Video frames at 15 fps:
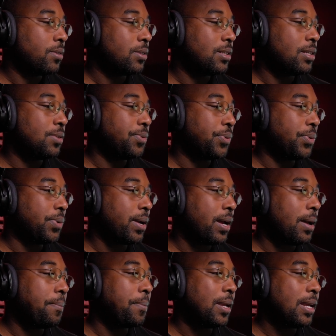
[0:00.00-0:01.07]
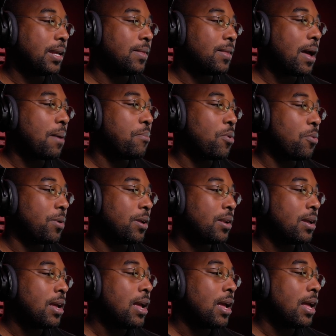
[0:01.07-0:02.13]
to um, in that moment.
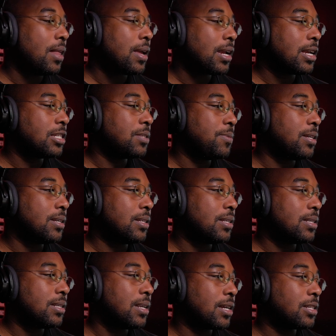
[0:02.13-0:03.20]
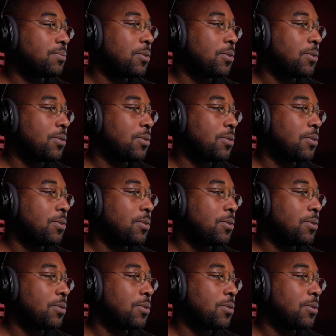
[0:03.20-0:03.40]
And that gets me in this next